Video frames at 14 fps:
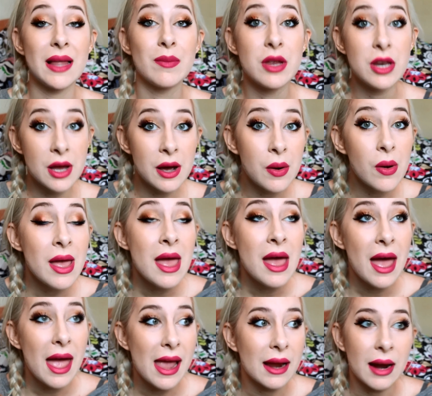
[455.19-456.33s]
let me know,
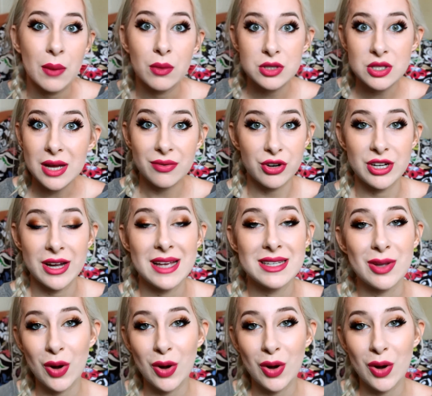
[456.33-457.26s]
and I will do that for you guys.